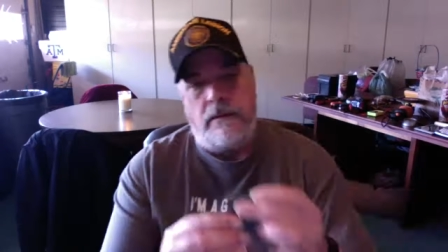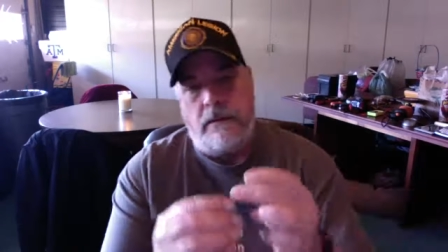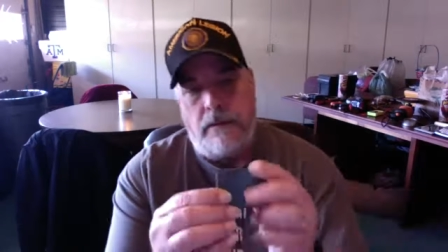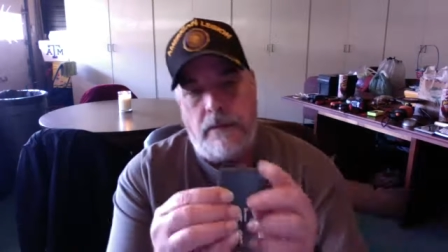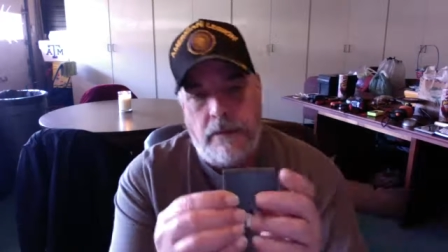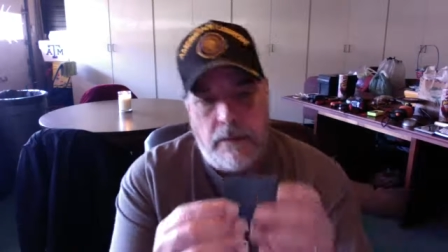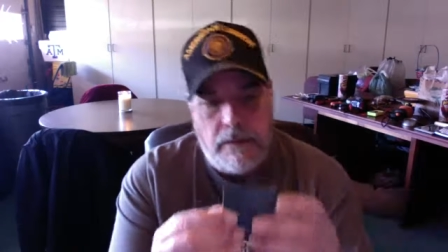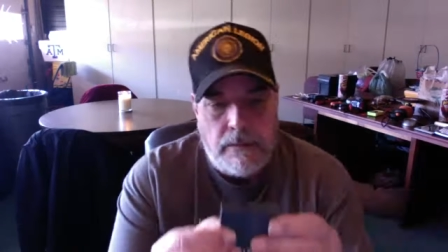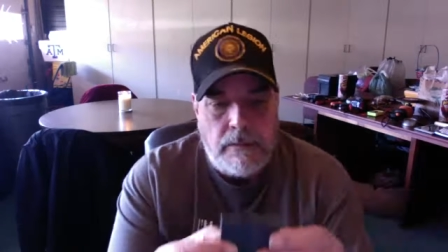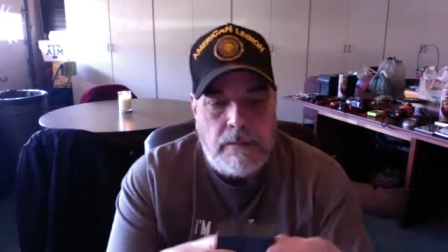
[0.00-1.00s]

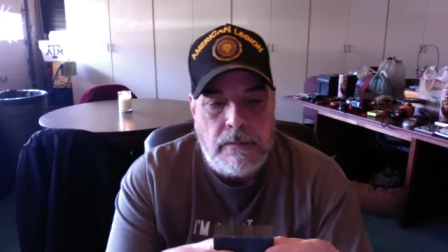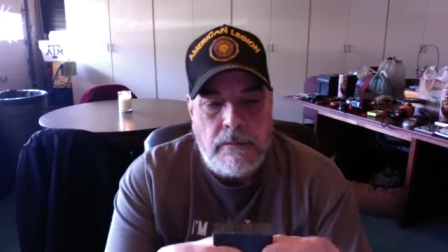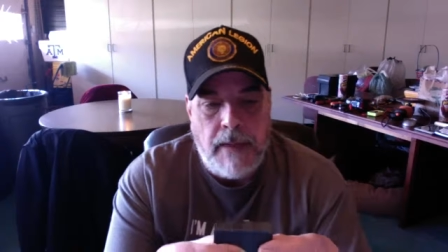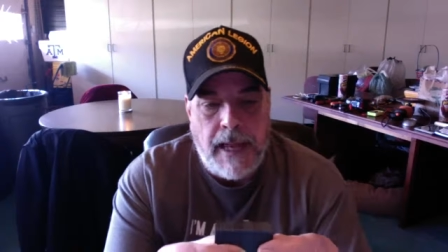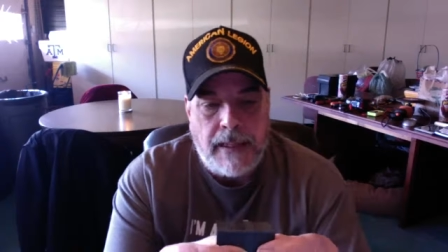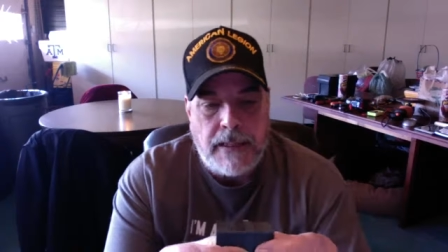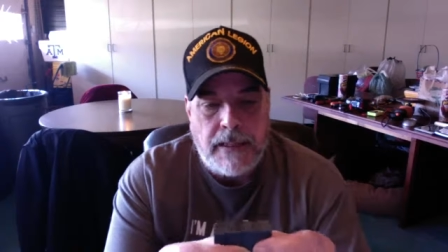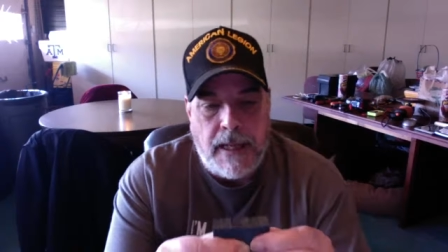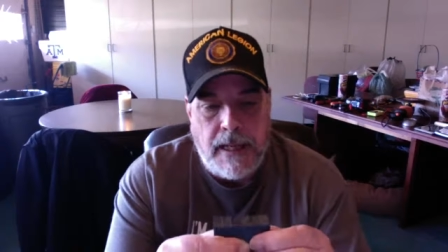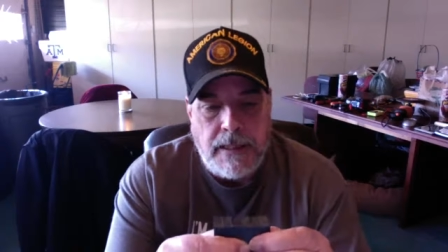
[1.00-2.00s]
the magnet
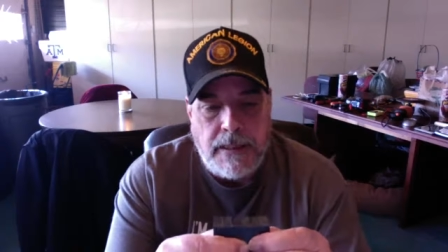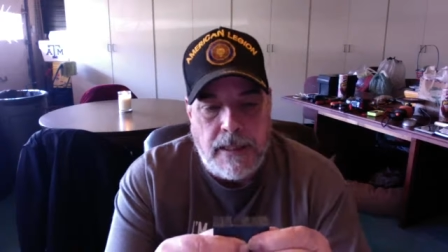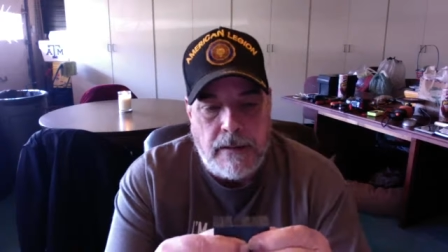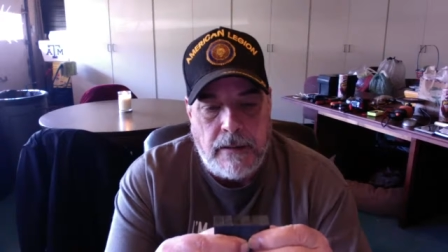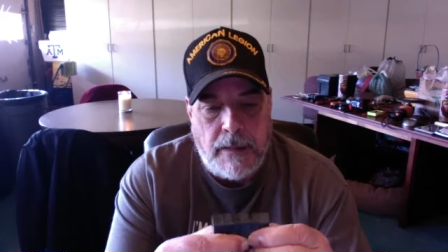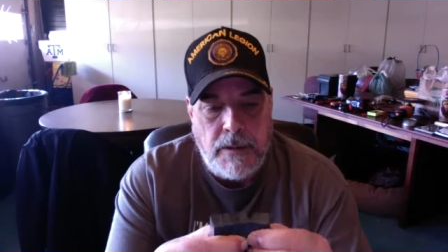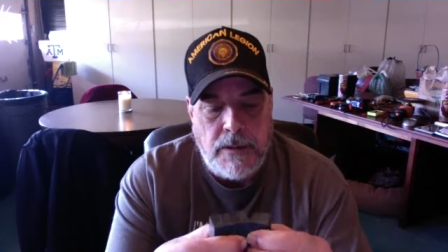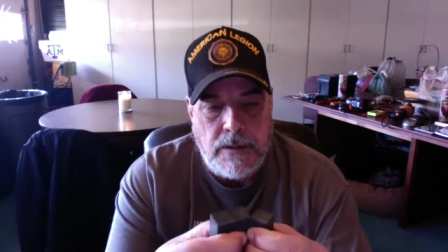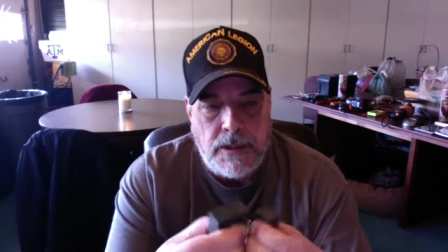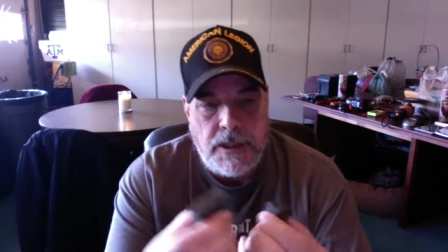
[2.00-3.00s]
size. Now, I'm
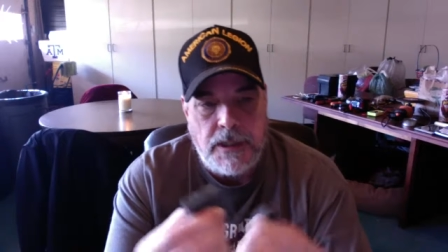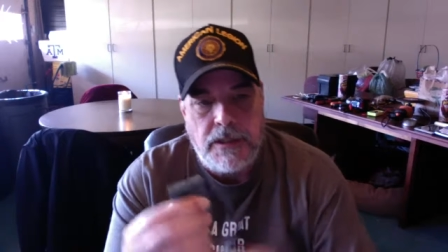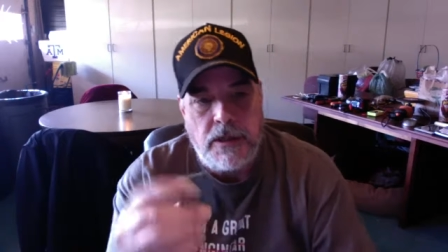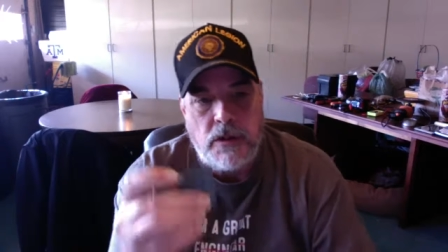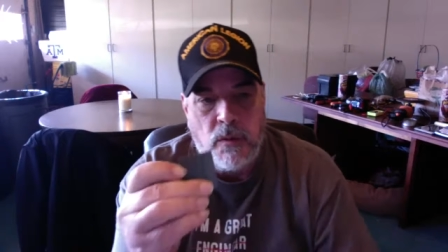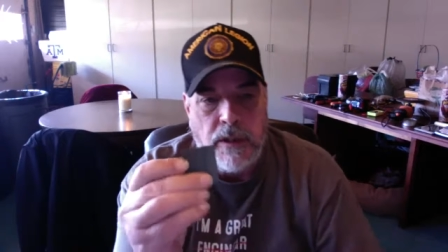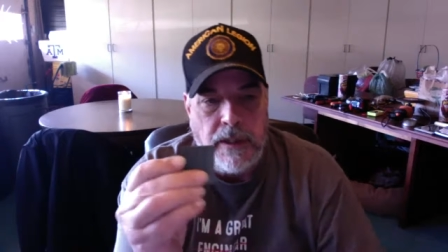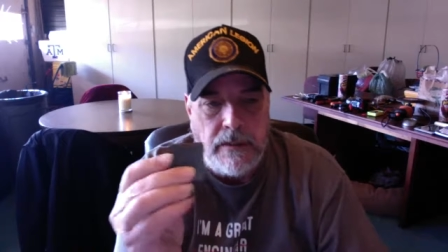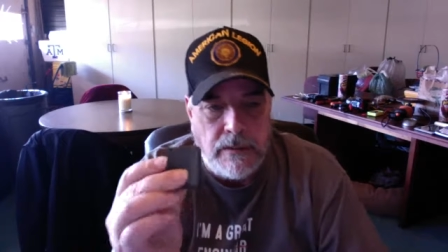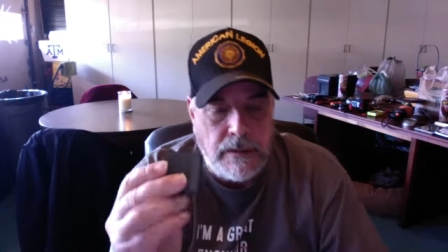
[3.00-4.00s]
using a 6-inch
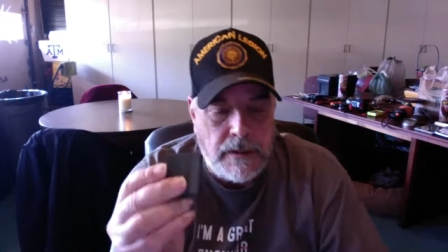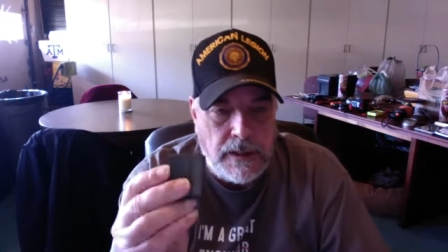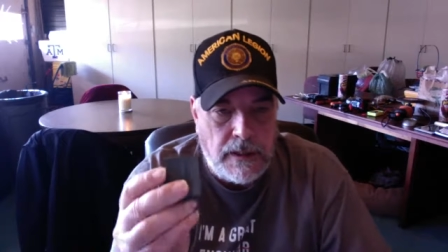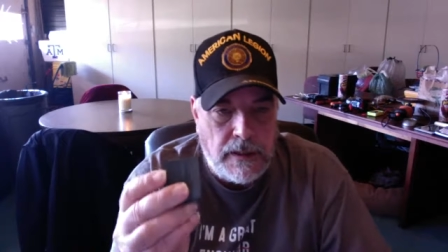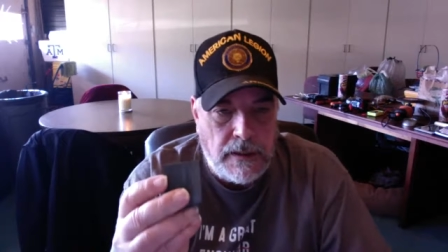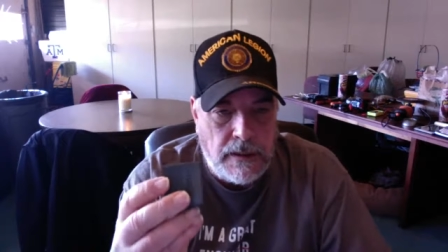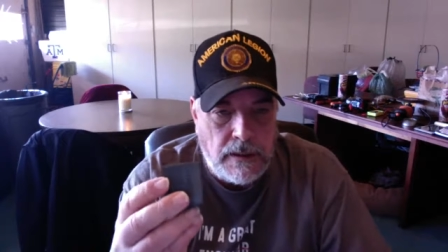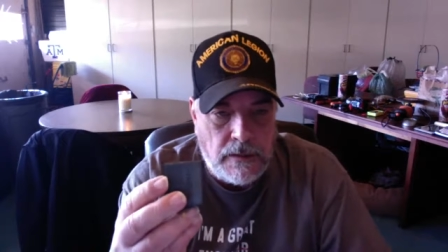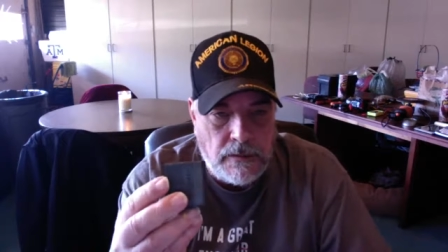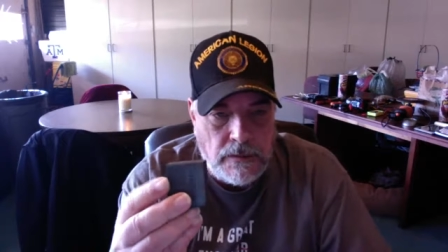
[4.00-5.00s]
wheel, and